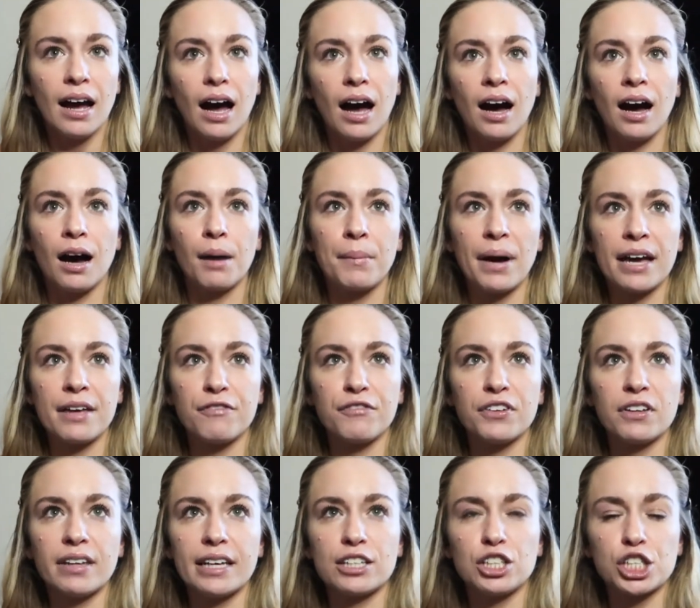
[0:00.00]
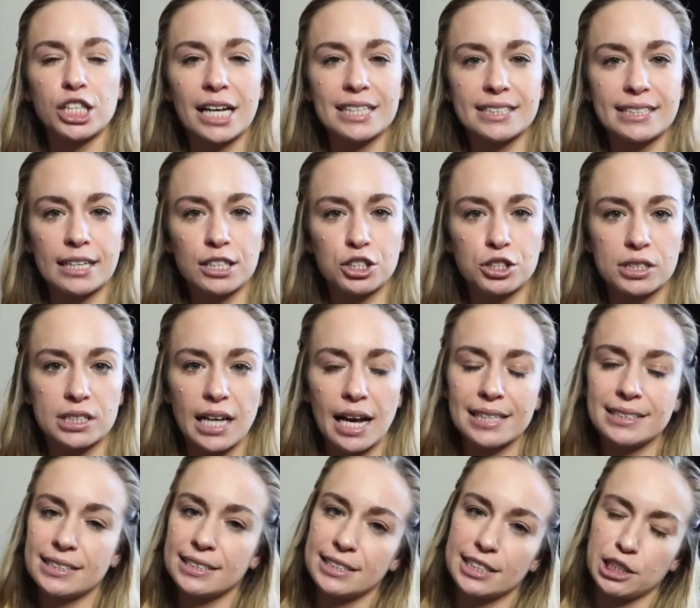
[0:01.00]
Um, I feel like chest
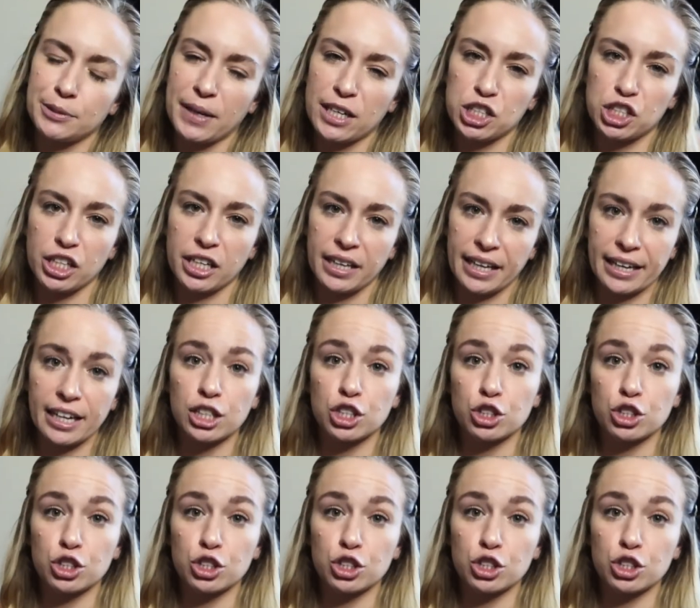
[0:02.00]
exercises, especially like a